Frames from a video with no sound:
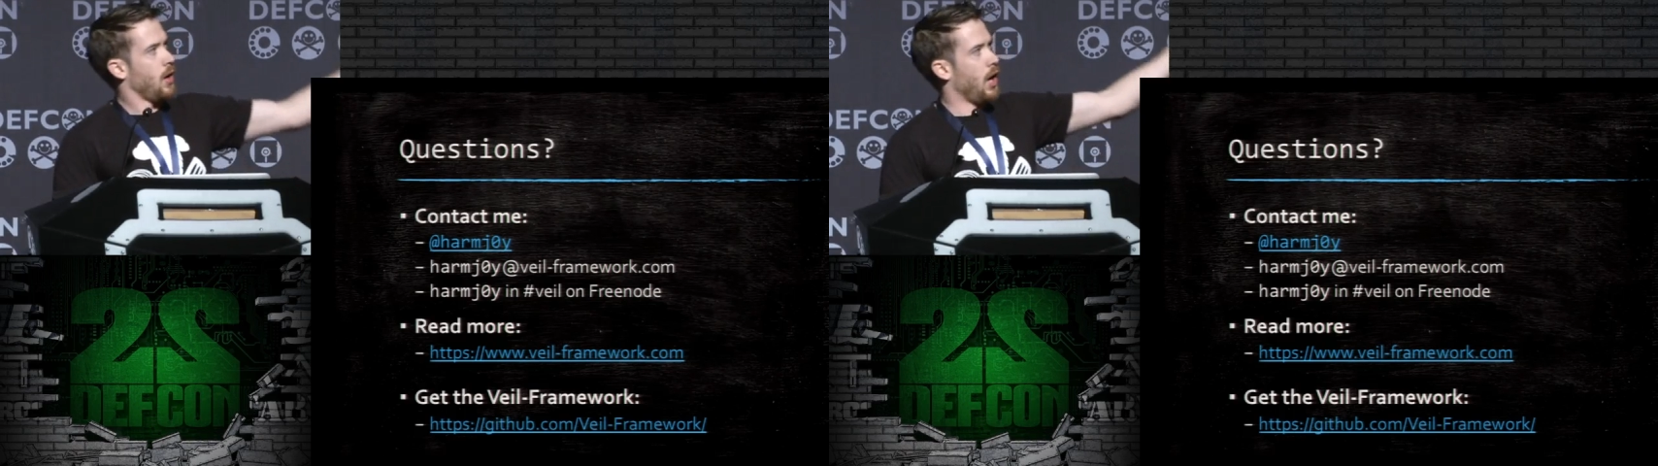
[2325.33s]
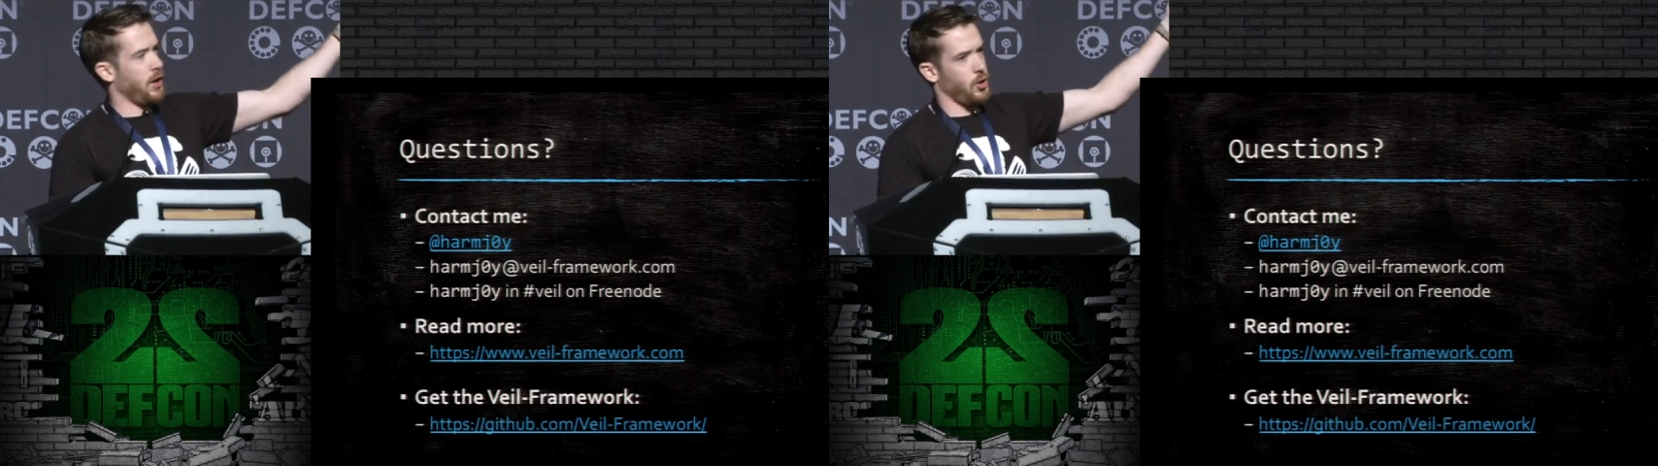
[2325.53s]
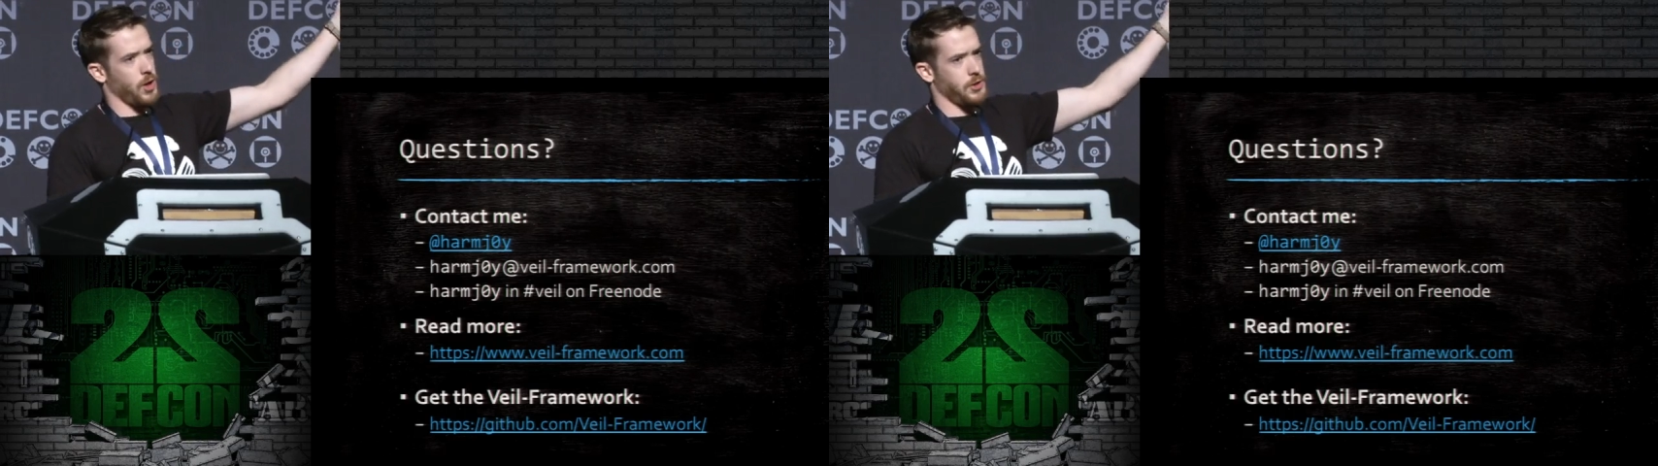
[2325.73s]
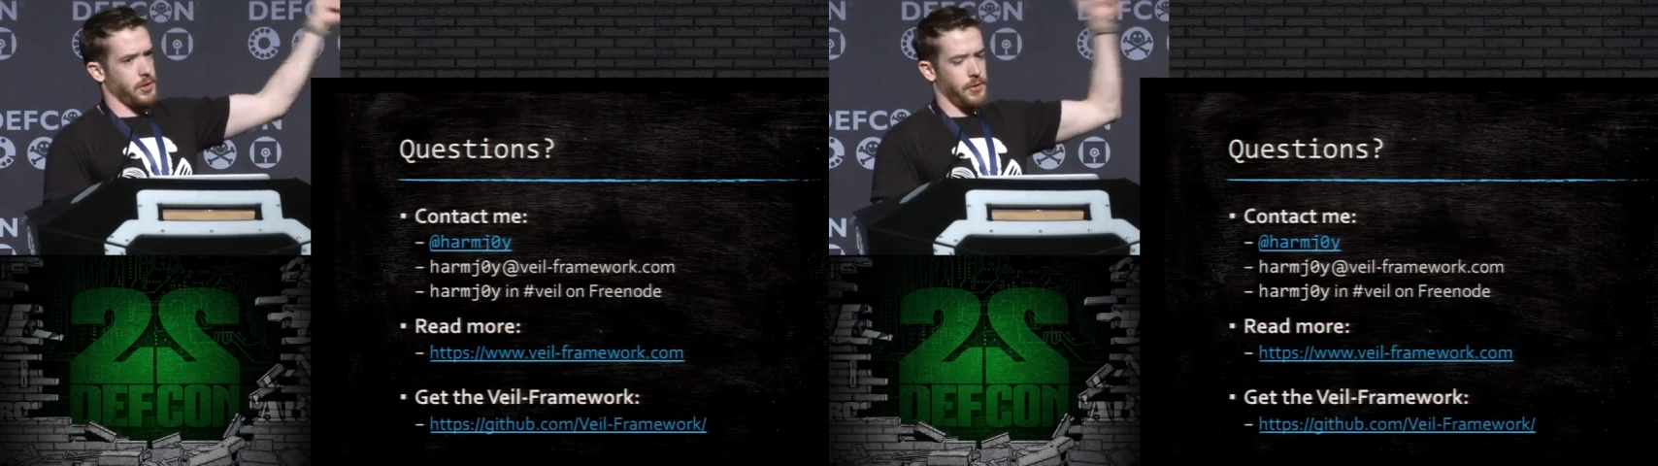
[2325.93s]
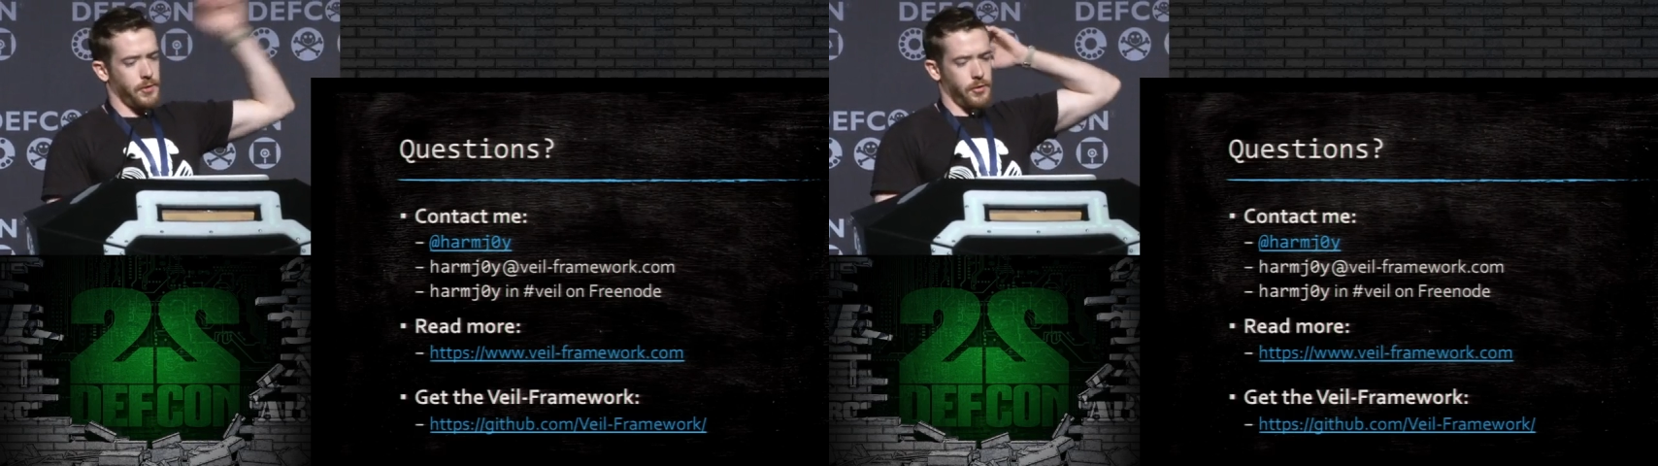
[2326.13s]
Any
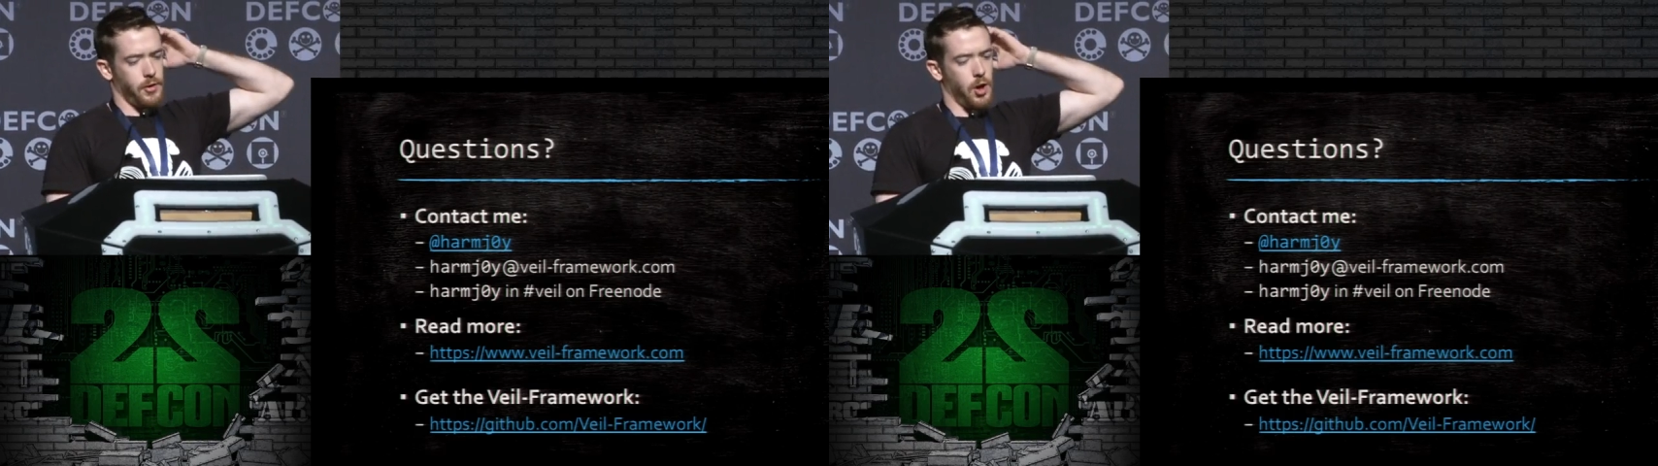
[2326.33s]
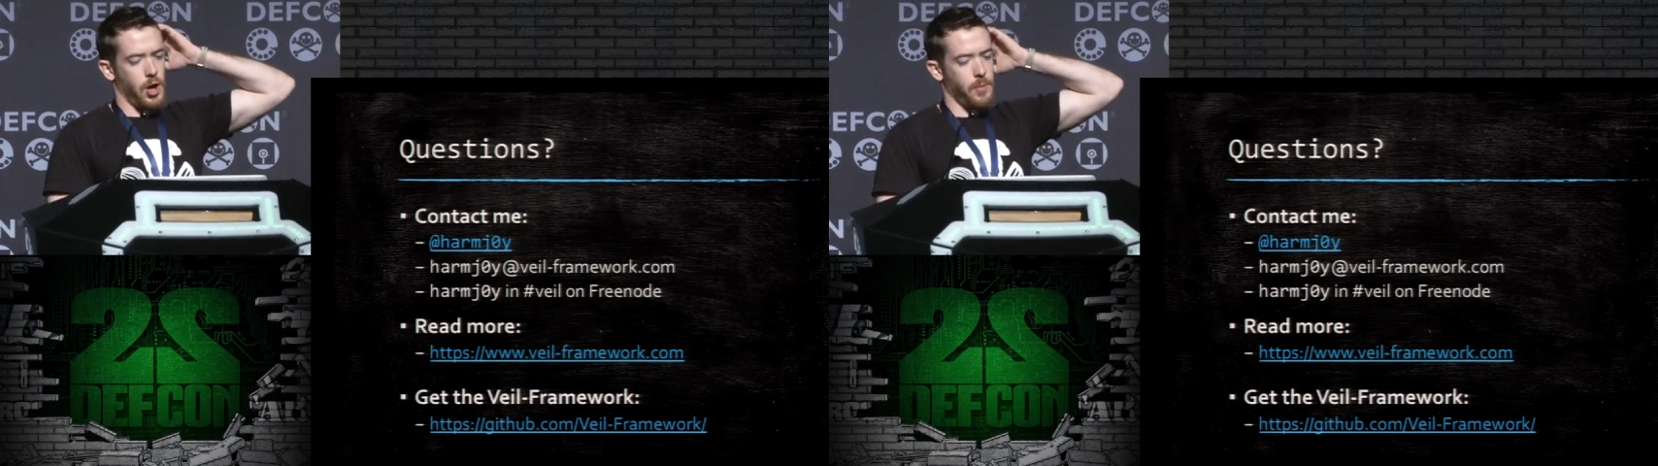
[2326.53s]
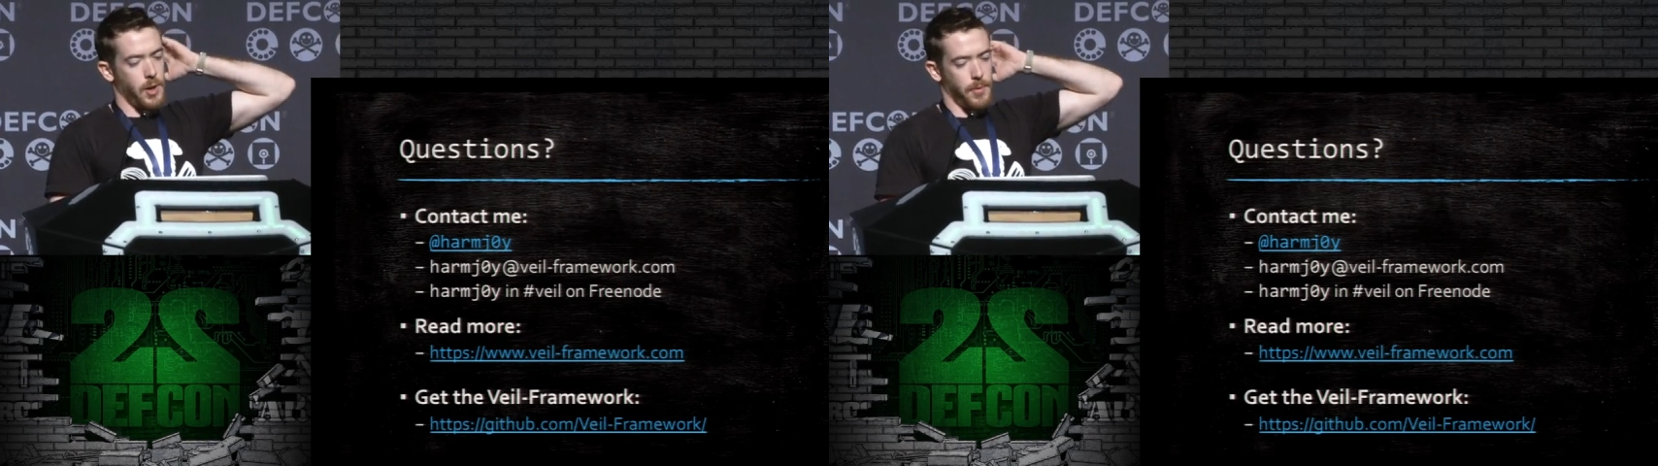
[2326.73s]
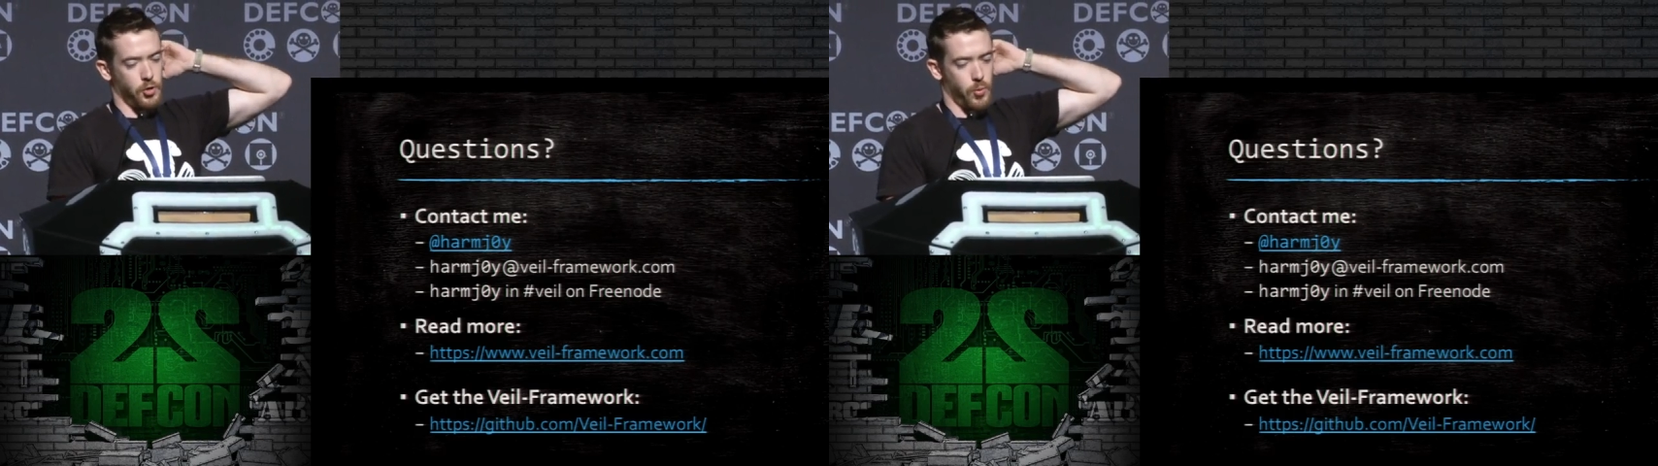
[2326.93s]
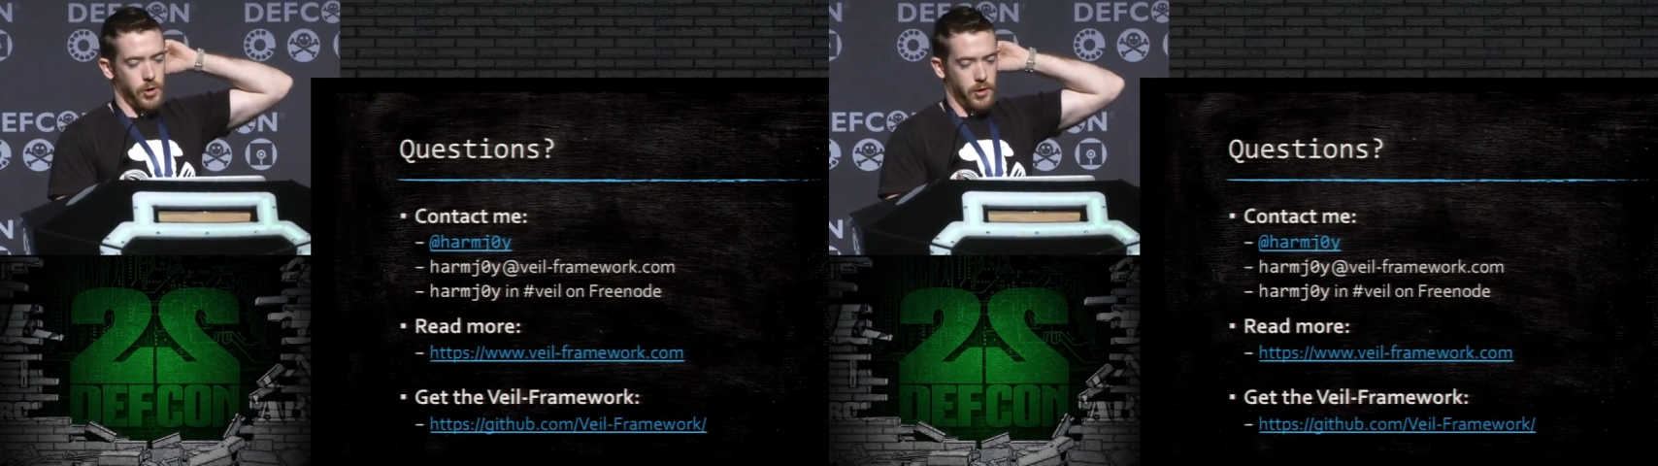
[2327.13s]
questions? Hit me up on
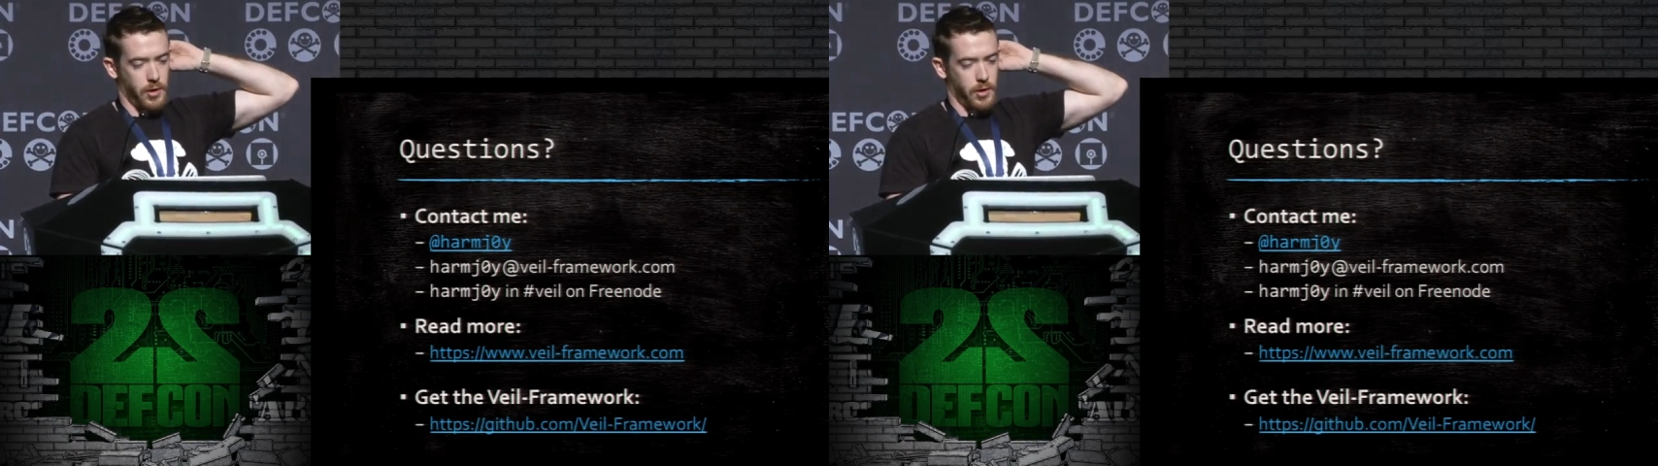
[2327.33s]
Twitter.